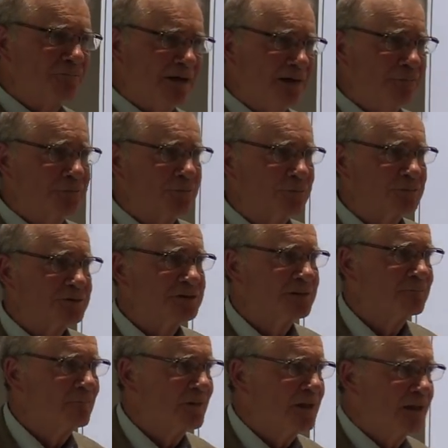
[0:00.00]
values,
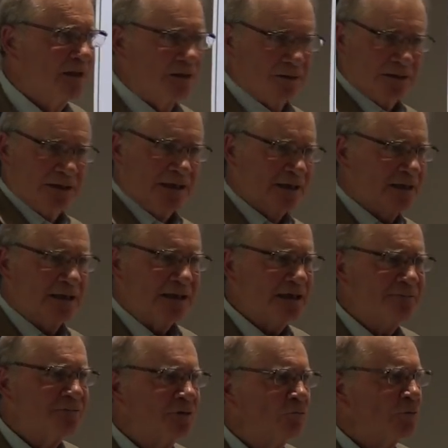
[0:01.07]
in,
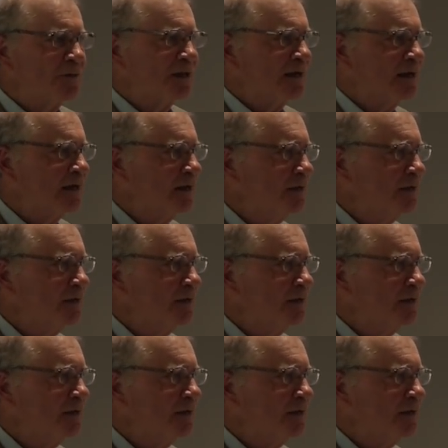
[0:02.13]
even within an